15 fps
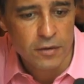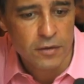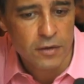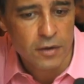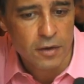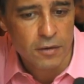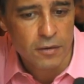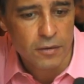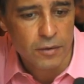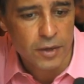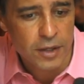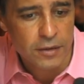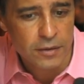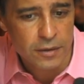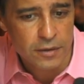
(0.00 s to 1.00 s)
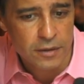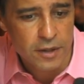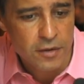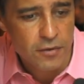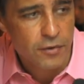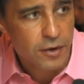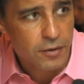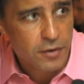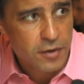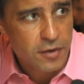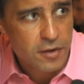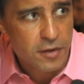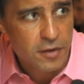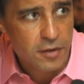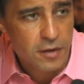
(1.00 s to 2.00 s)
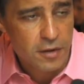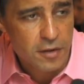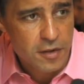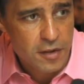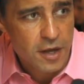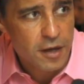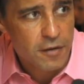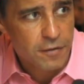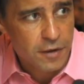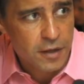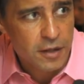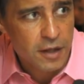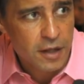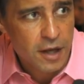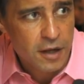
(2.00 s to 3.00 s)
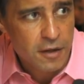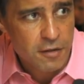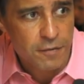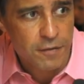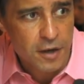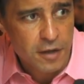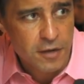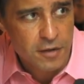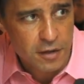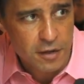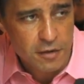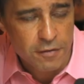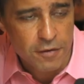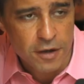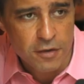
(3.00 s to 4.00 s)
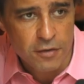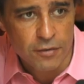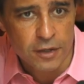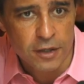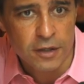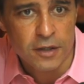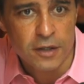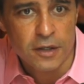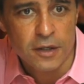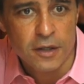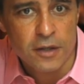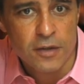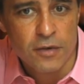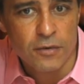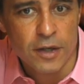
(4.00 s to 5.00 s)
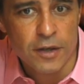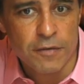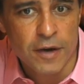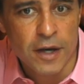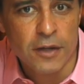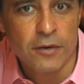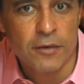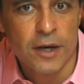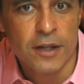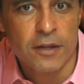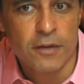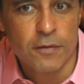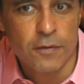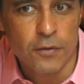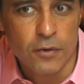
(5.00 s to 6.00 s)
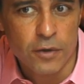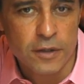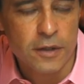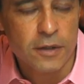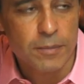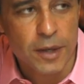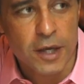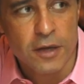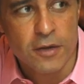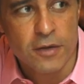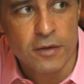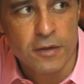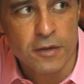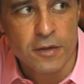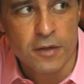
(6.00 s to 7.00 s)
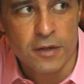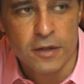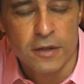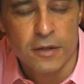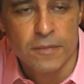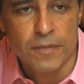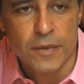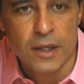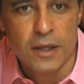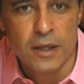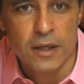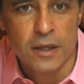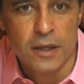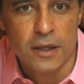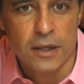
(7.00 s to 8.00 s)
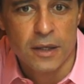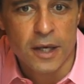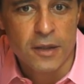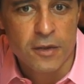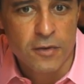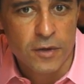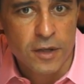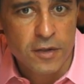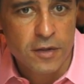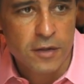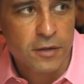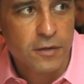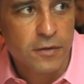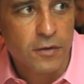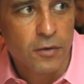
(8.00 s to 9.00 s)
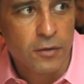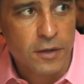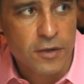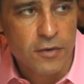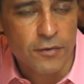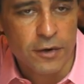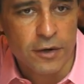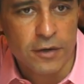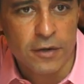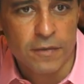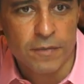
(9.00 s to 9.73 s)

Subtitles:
to know whether this drug was safe in the last phase, in this phase 3. So we evaluated 14 patients in Switzerland on this drug.